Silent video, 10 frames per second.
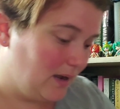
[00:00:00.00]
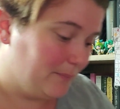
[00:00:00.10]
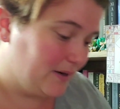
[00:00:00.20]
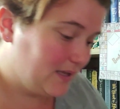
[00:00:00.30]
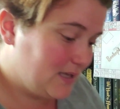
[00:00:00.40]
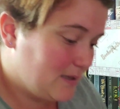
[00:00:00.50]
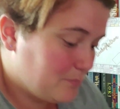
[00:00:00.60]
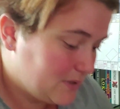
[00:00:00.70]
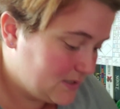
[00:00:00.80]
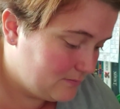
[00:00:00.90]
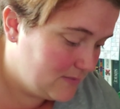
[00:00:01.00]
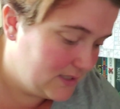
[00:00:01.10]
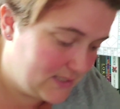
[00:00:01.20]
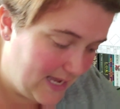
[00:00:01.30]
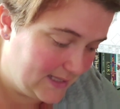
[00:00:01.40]
I'm going to keep
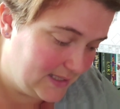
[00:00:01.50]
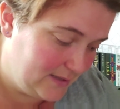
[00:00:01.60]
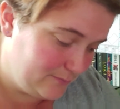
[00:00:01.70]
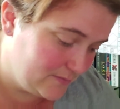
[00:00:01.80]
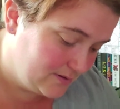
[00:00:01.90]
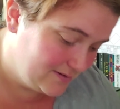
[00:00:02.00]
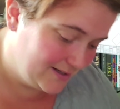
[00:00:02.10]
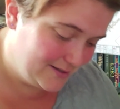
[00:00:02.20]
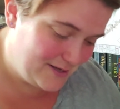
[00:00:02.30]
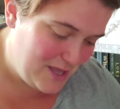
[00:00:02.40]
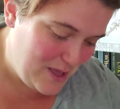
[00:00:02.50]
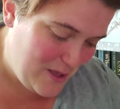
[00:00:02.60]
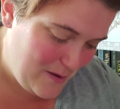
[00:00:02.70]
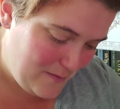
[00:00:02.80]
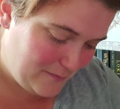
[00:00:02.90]
a tally.
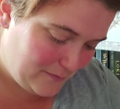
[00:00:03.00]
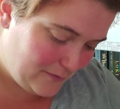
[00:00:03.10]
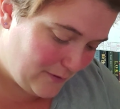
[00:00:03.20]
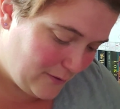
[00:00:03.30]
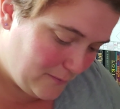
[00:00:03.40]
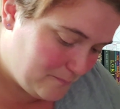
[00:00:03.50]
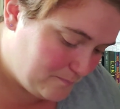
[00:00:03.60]
So,